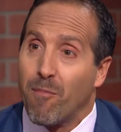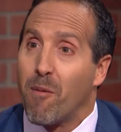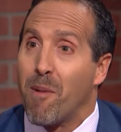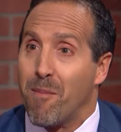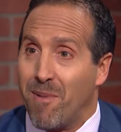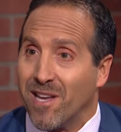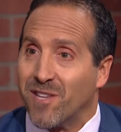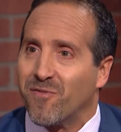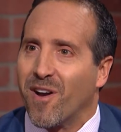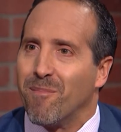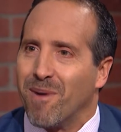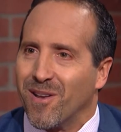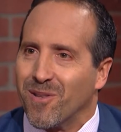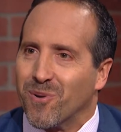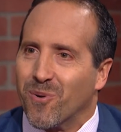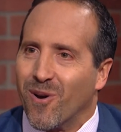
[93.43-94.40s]
but my best friend and
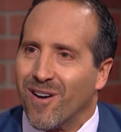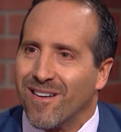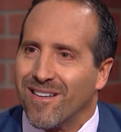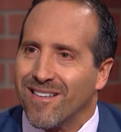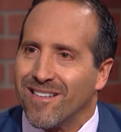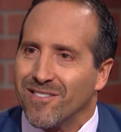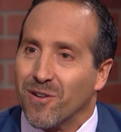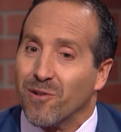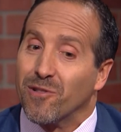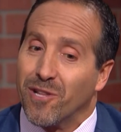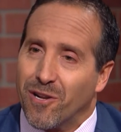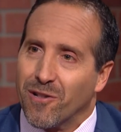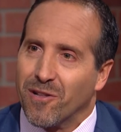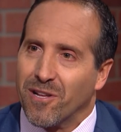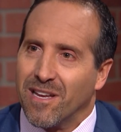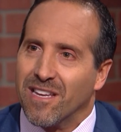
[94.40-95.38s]
mentor. So
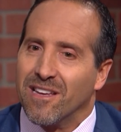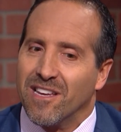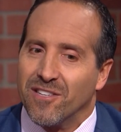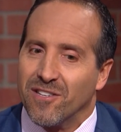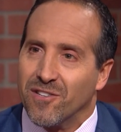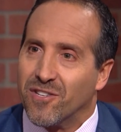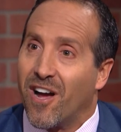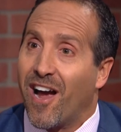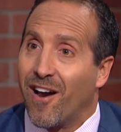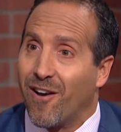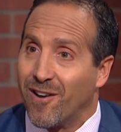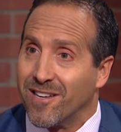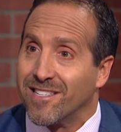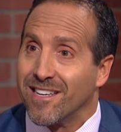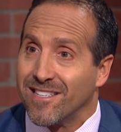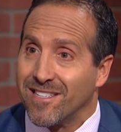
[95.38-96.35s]
literally, his entire
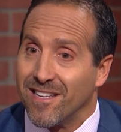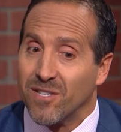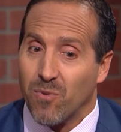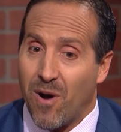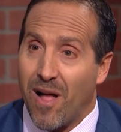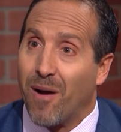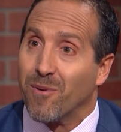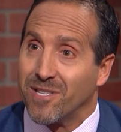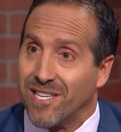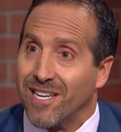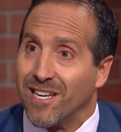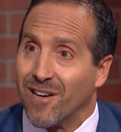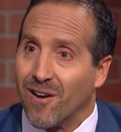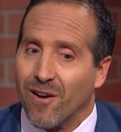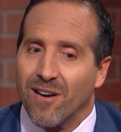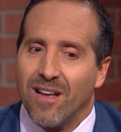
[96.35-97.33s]
existence while I was
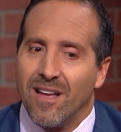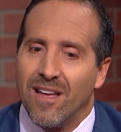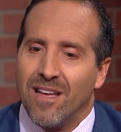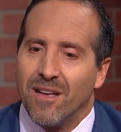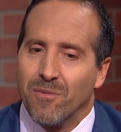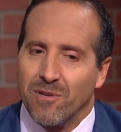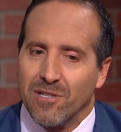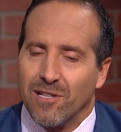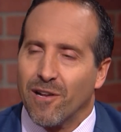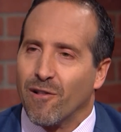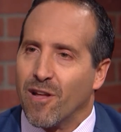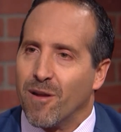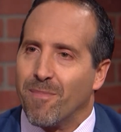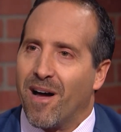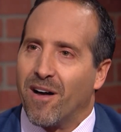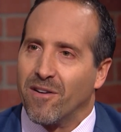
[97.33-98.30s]
here was
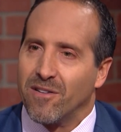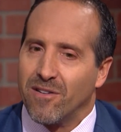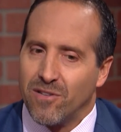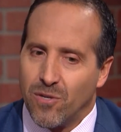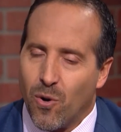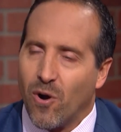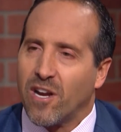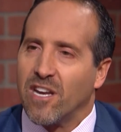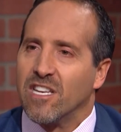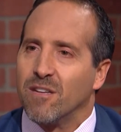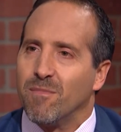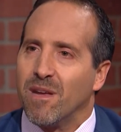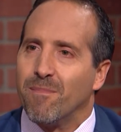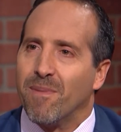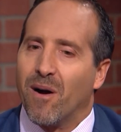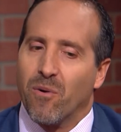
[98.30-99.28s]
literally about talking to
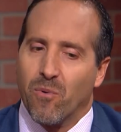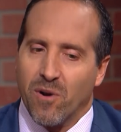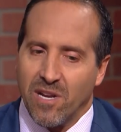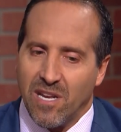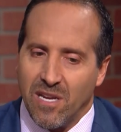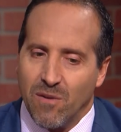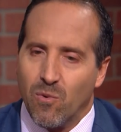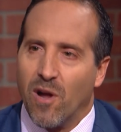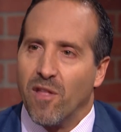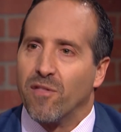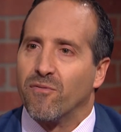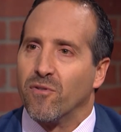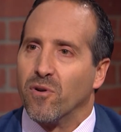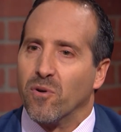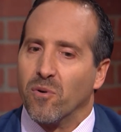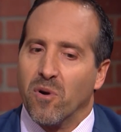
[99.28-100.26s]
me about what he went
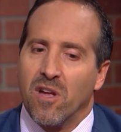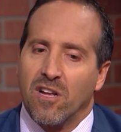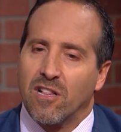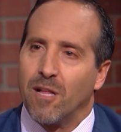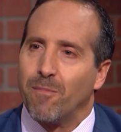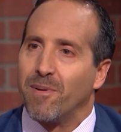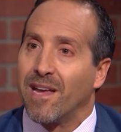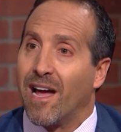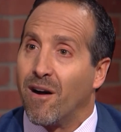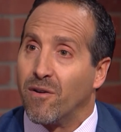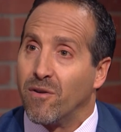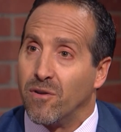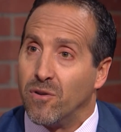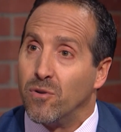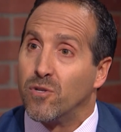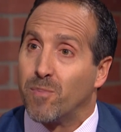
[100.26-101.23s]
through, clipping out
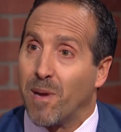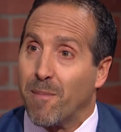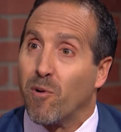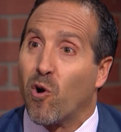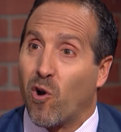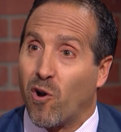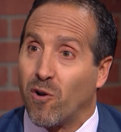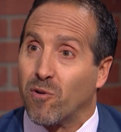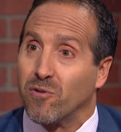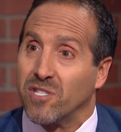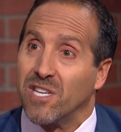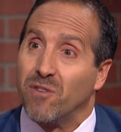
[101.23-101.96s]
newspaper articles.